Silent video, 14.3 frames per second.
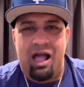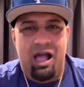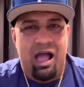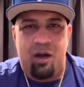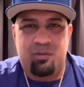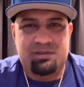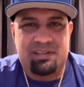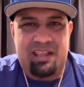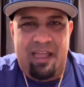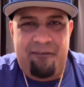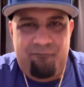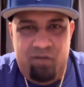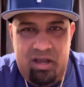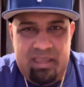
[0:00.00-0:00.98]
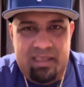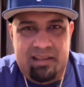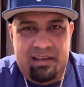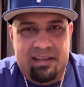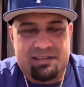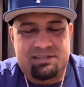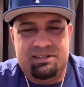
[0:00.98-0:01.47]
I was like, fuck it,
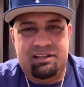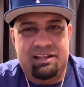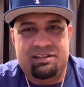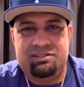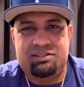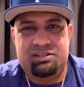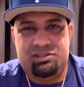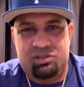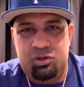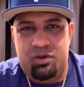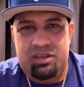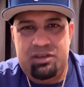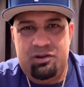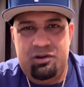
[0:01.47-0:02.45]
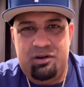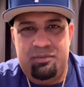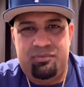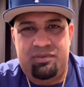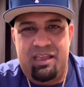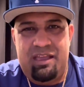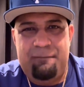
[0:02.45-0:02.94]
let's just do it. You know what I'm
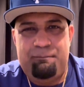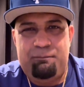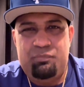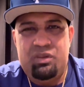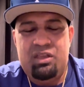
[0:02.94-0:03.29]
saying?